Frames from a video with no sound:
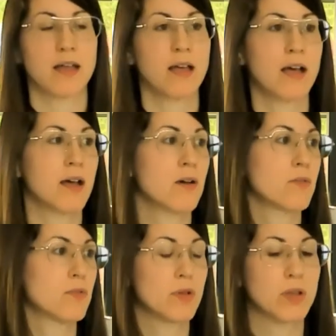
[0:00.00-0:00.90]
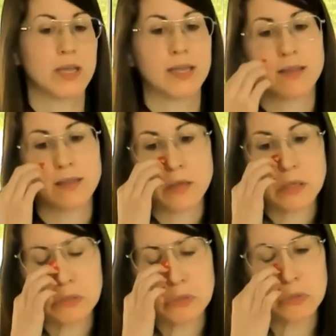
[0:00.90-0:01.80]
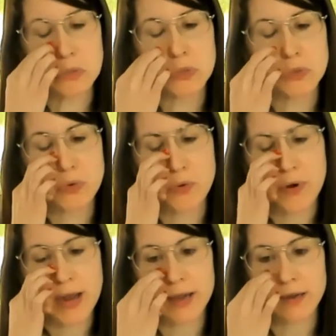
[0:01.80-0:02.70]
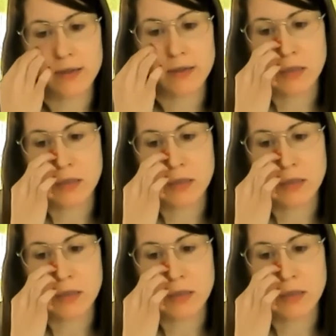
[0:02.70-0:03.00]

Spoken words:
how do you rank